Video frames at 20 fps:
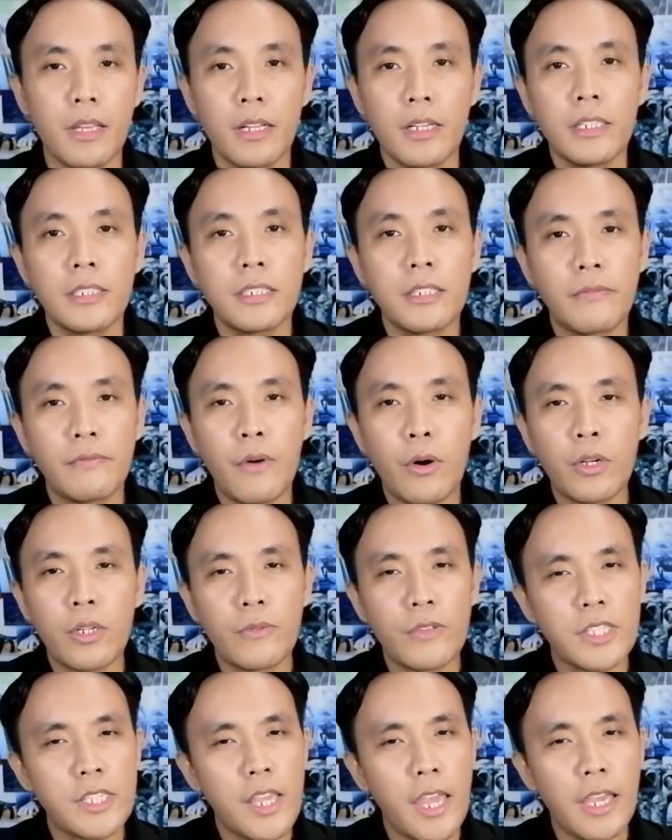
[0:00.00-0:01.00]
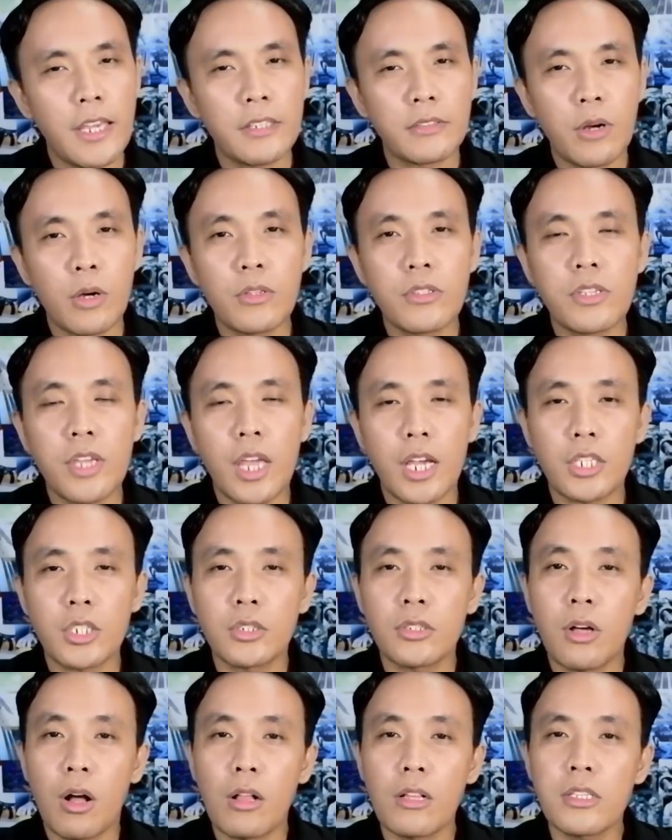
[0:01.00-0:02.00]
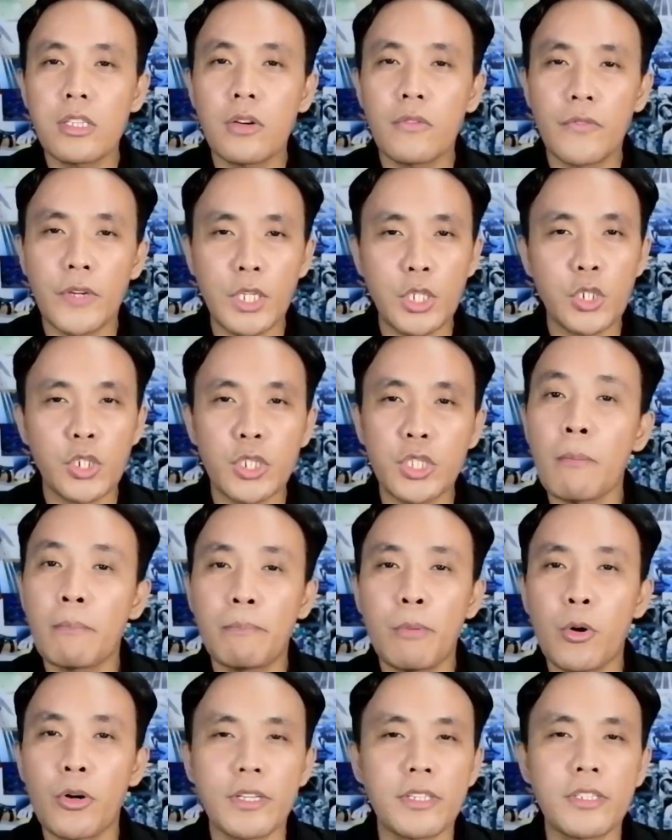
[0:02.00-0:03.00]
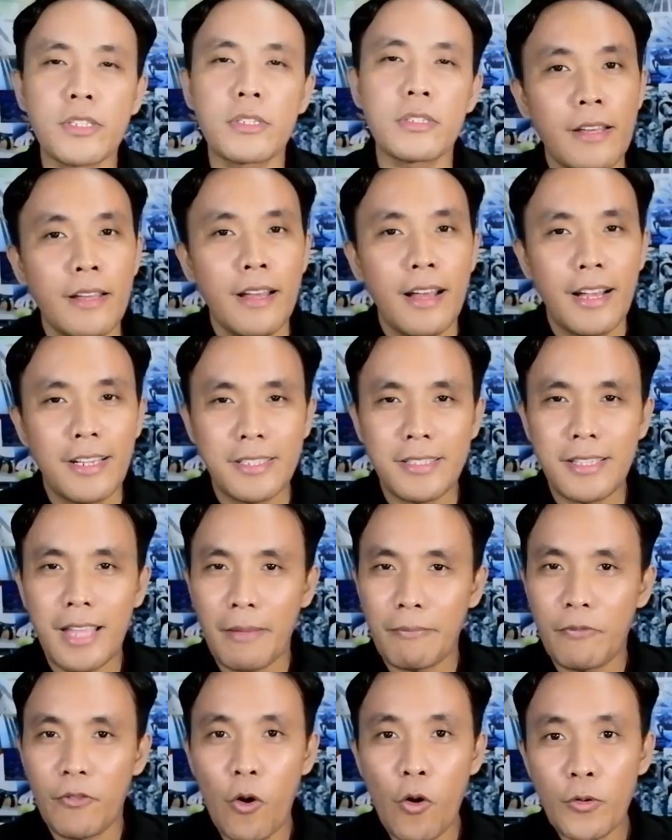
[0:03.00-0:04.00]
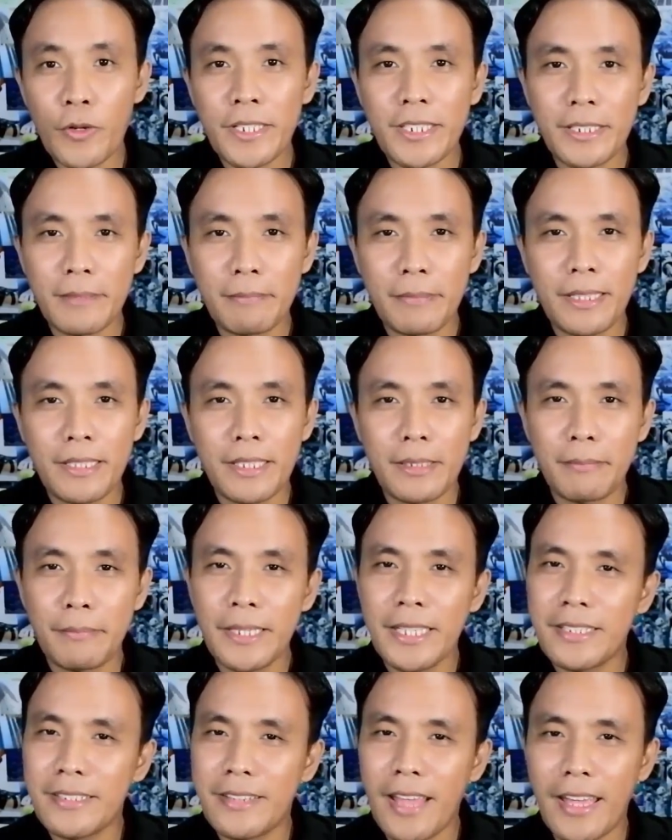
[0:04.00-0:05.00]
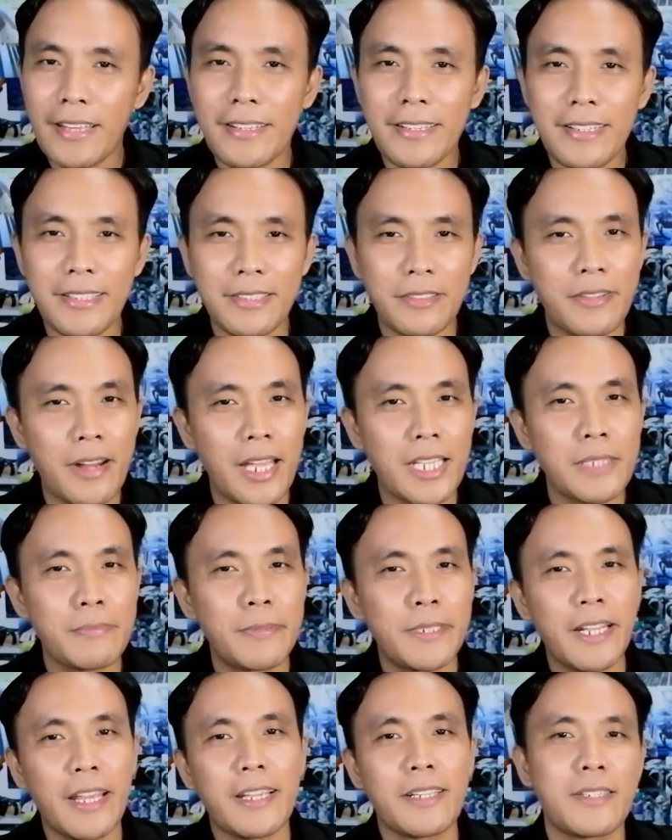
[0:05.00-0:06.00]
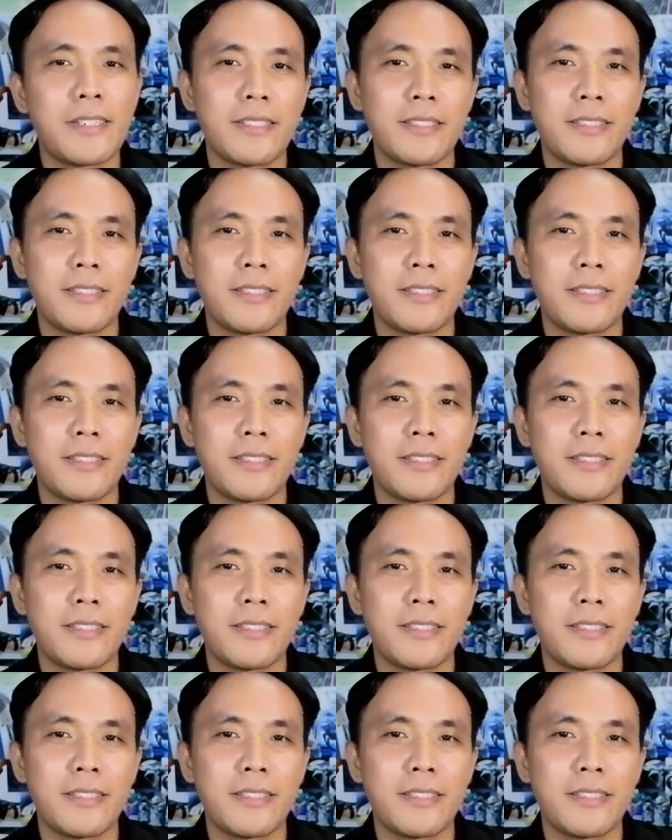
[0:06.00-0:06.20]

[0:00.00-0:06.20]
The photovoltaic road section also features ports, a step forward in building big data in transportation.